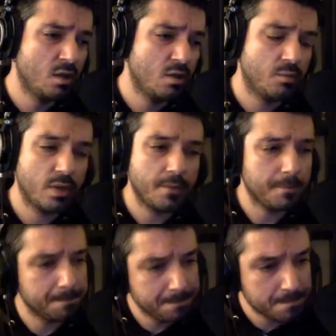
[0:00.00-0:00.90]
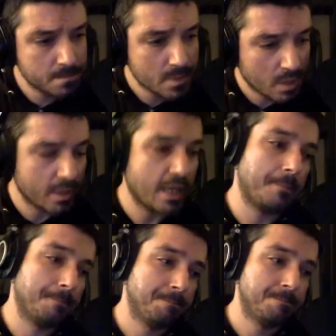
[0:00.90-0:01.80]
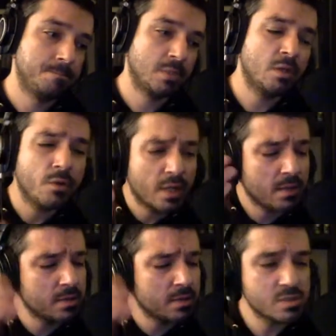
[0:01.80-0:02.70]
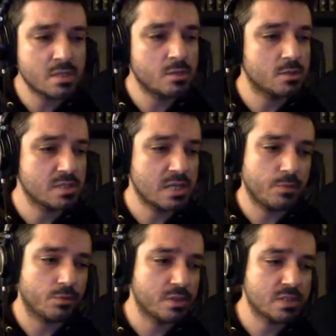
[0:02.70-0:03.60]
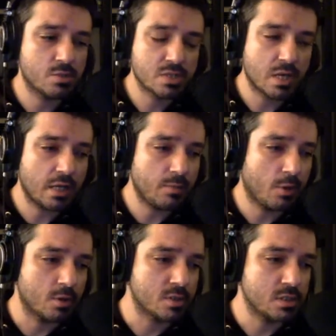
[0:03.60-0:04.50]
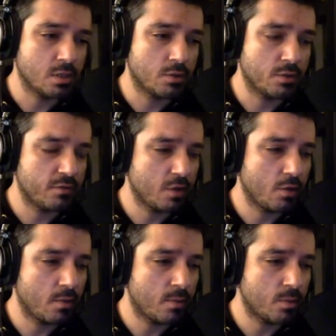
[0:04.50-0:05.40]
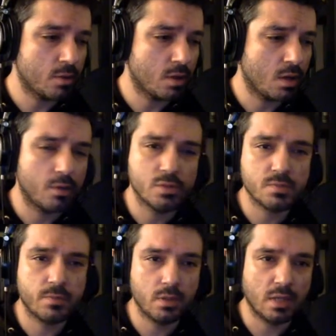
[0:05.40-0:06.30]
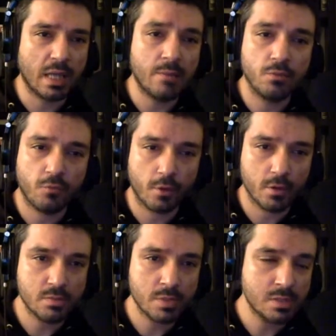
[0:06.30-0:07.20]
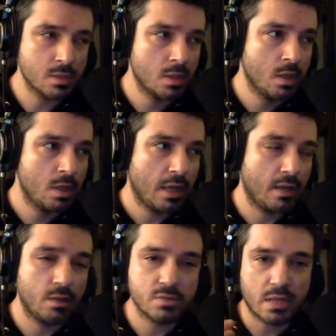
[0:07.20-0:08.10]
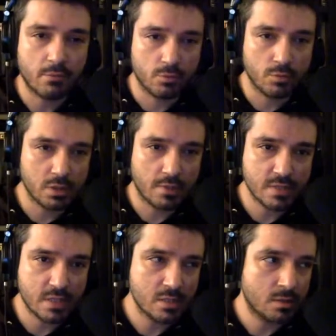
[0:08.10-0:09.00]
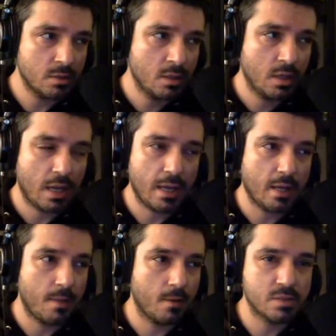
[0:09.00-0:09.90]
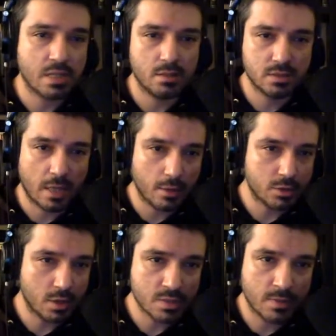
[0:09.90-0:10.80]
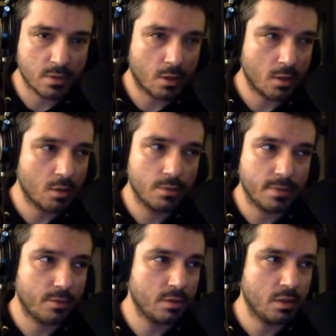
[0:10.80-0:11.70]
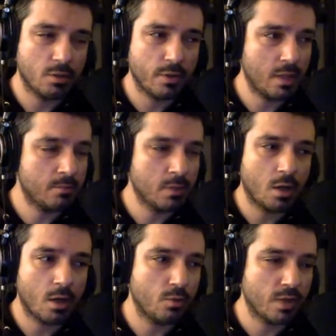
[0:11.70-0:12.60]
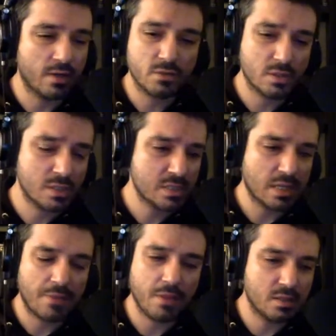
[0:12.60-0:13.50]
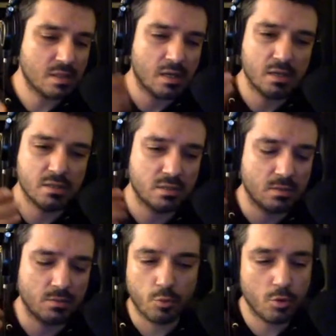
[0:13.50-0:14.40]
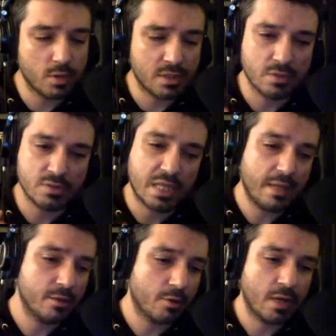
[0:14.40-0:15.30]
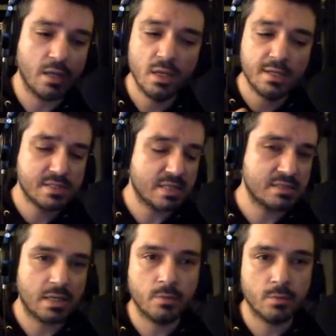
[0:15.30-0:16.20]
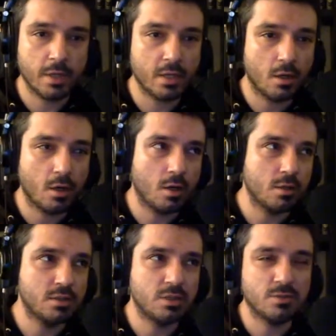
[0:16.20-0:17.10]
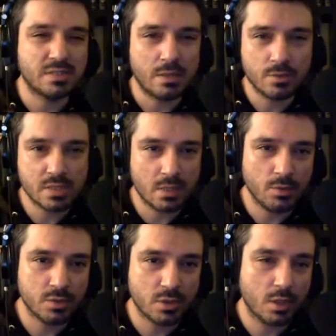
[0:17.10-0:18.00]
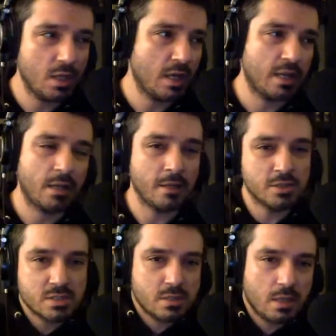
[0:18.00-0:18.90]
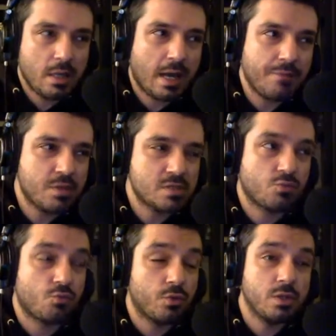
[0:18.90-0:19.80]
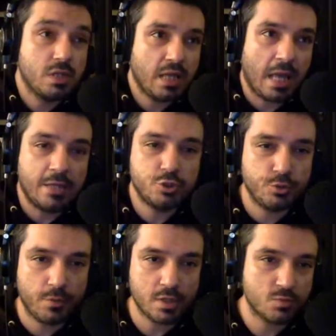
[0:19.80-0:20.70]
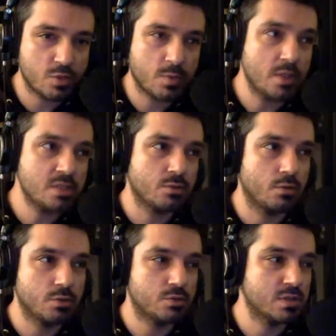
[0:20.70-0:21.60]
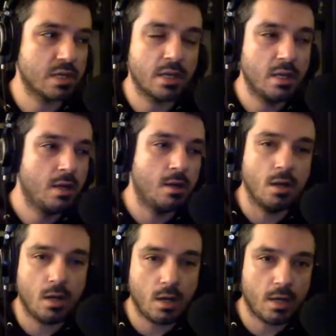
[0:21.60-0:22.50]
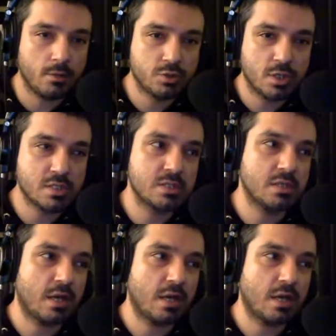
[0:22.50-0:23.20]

But again, and there was another example where Scotty Barnes, if y'all remember, it was the game before Christmas, and he was having a really tough season, And there was that entire Doug Smith article about, him not whatever. And so I think the reporter, I think it was Kayla Gray, said to him like, is anyone sending you a turkey? And he had this really cagey response to it, which was like, nah, I don't trust